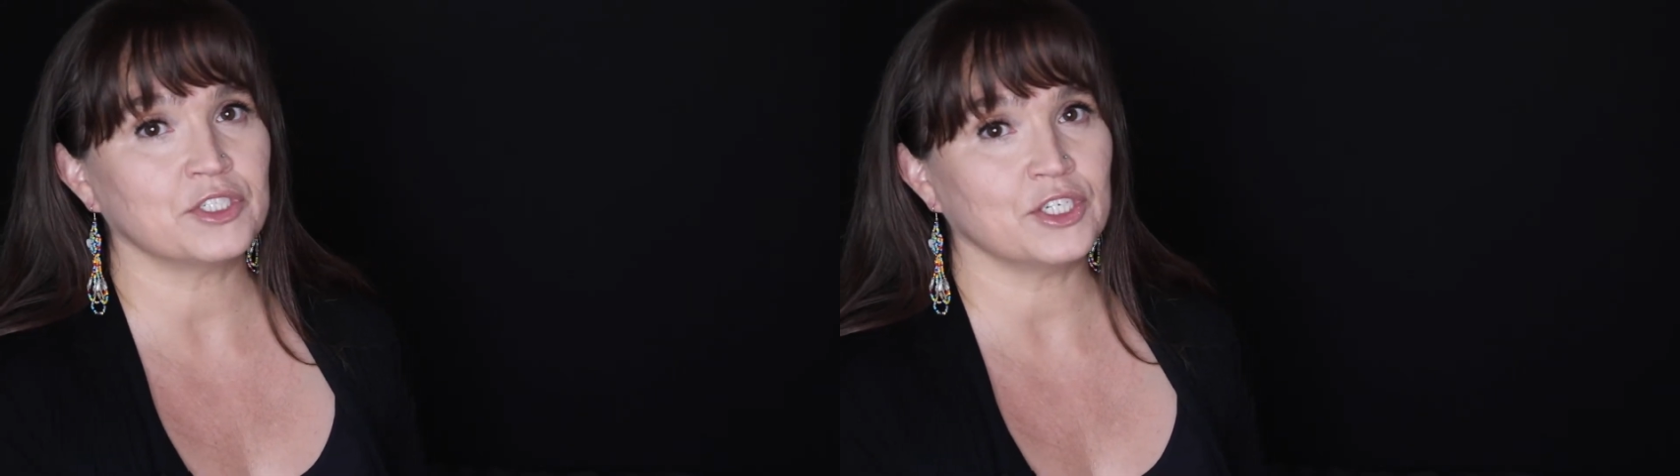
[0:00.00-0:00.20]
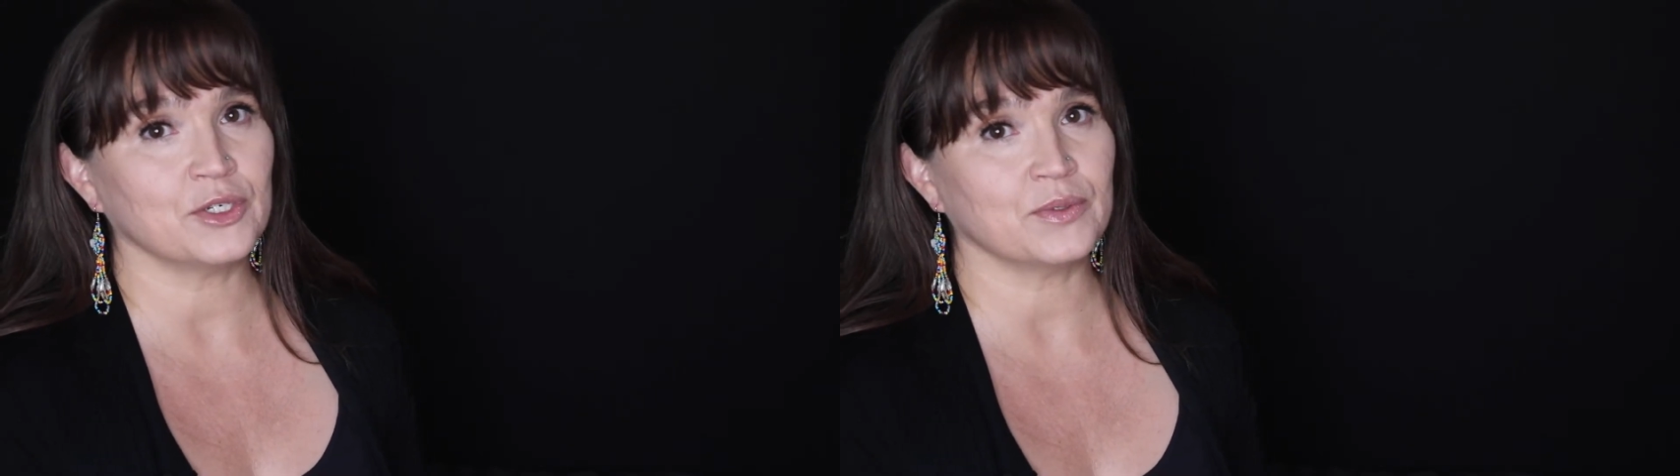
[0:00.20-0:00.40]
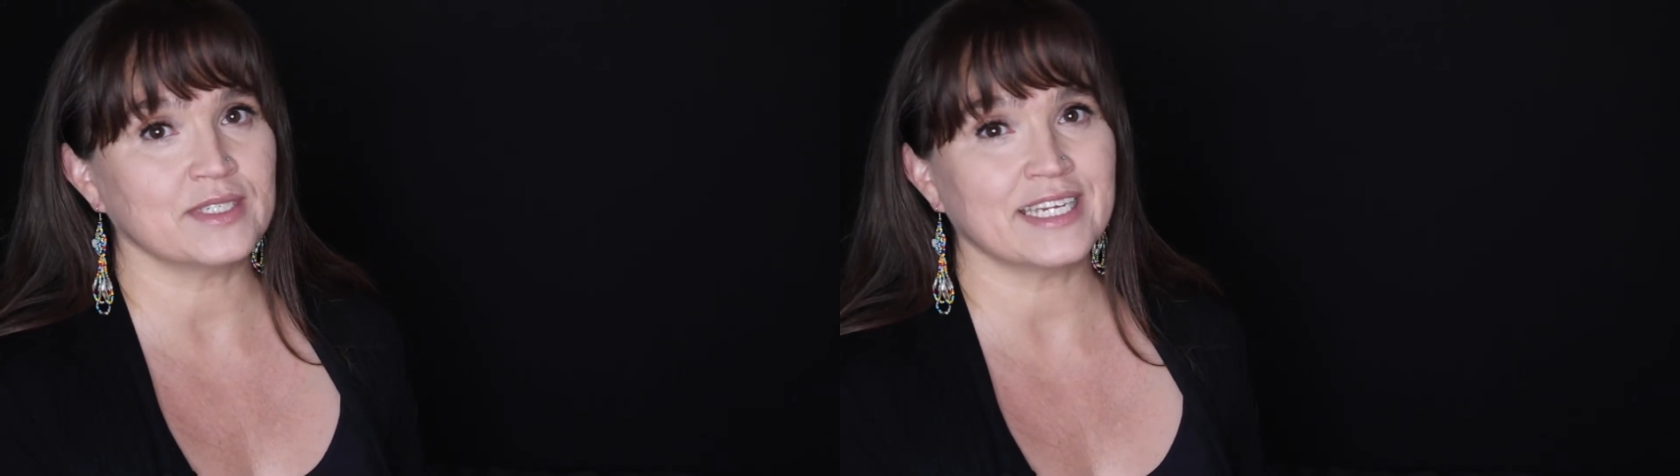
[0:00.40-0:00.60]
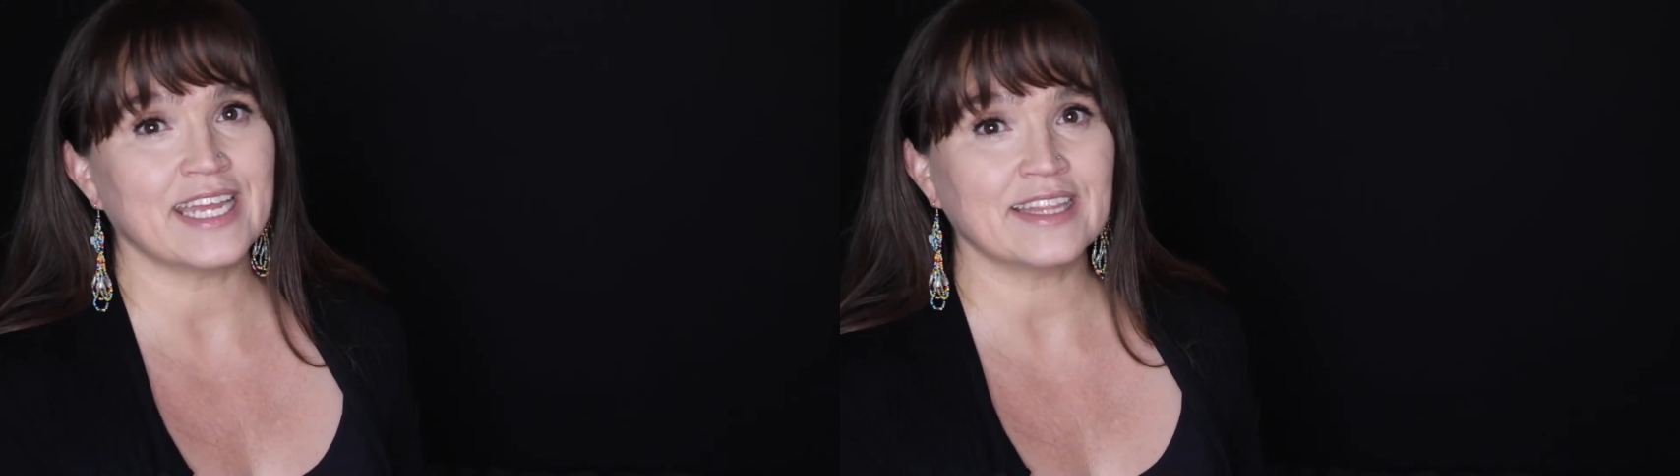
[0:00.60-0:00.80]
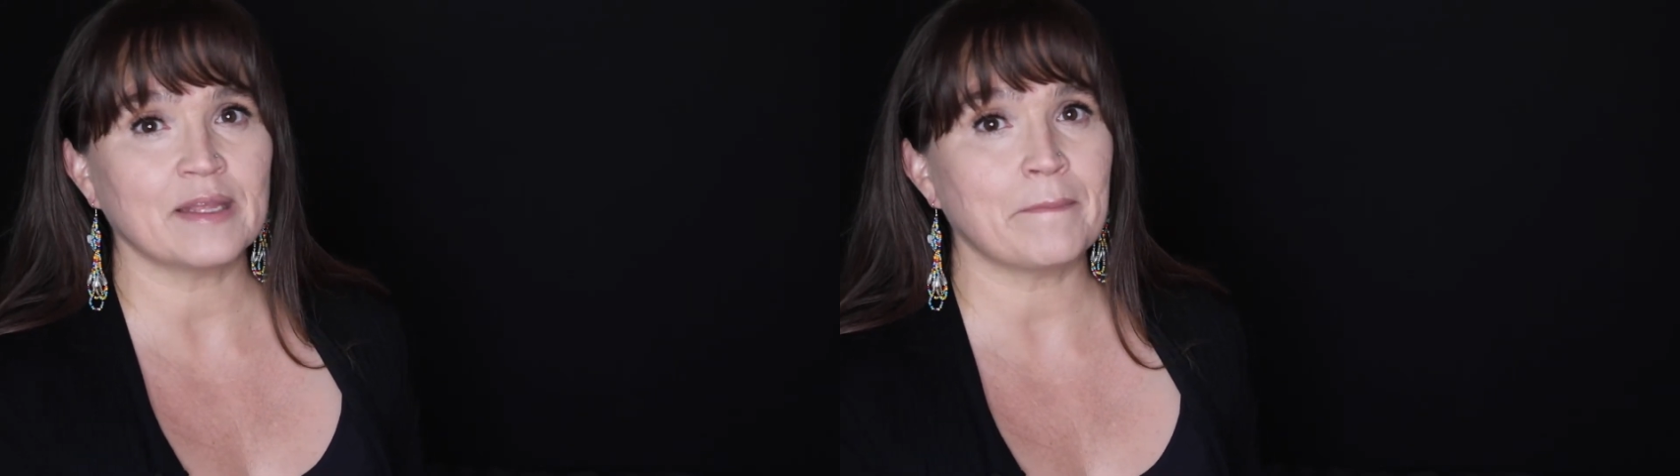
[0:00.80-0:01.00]
to you to
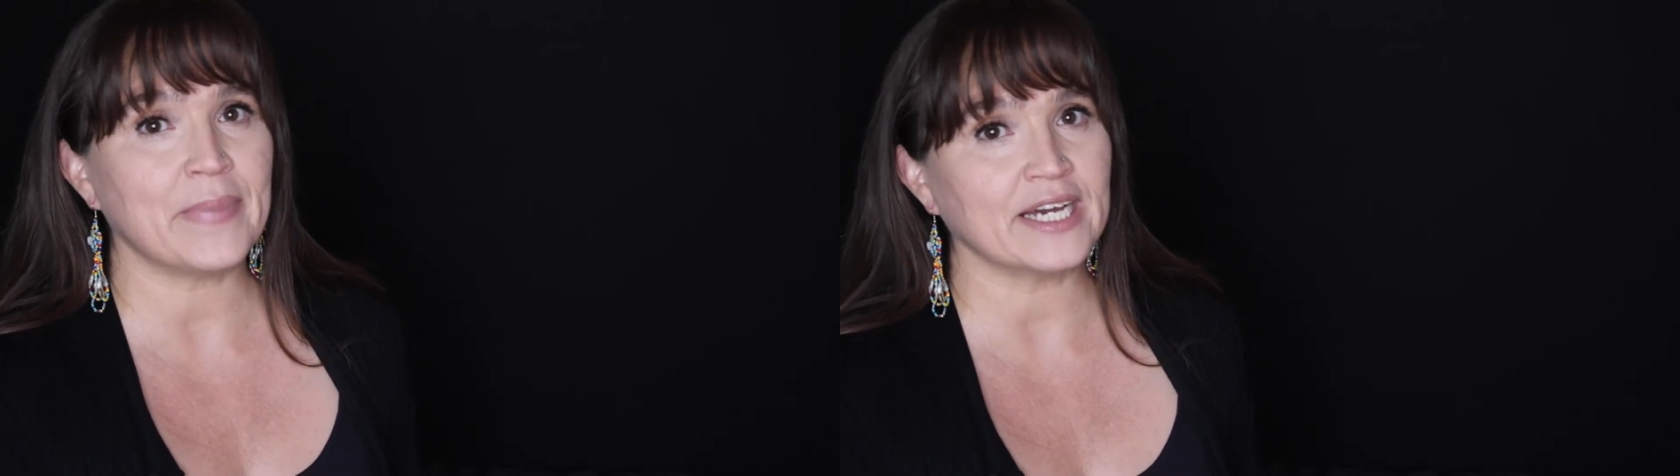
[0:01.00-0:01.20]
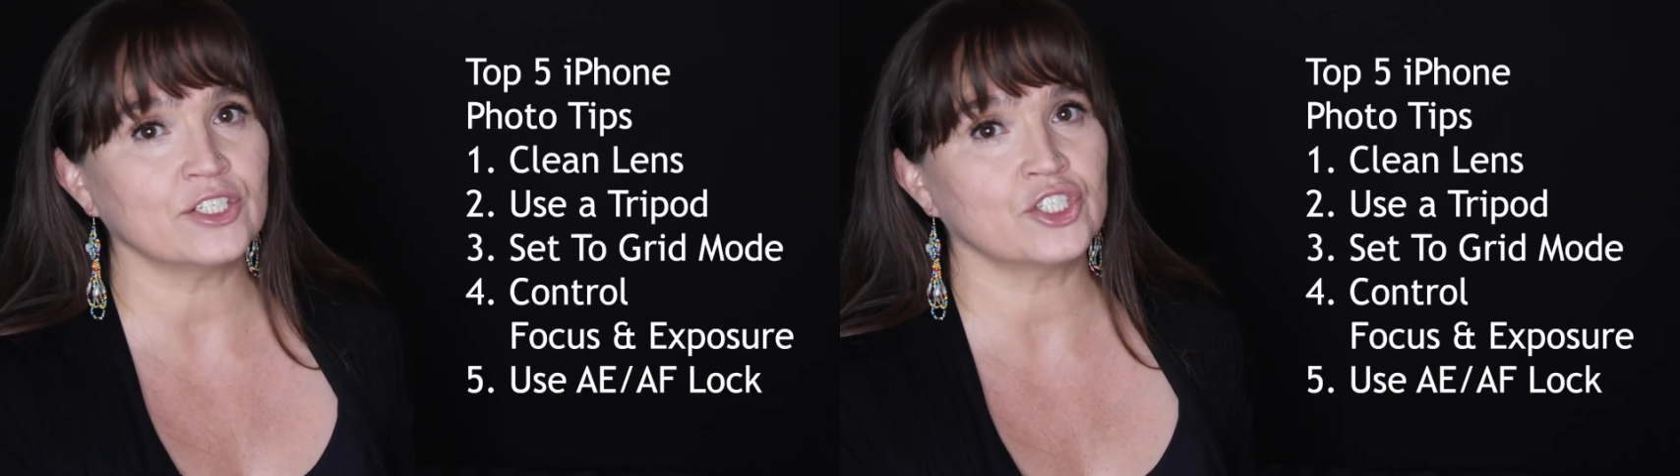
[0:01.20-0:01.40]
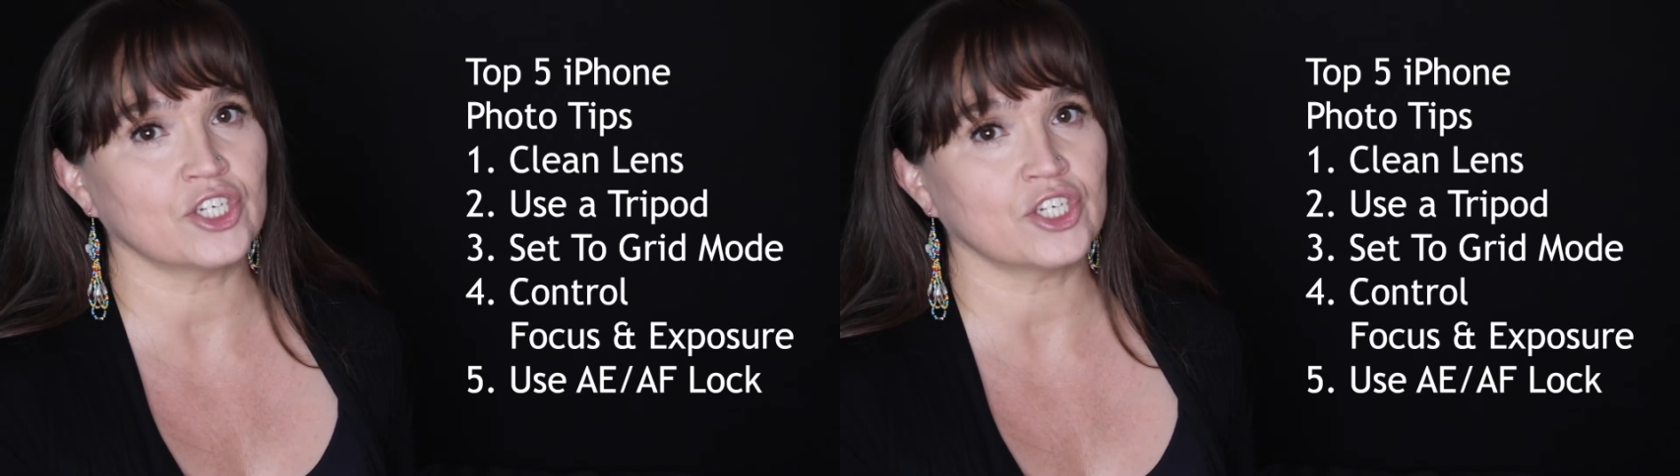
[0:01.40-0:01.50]
get the best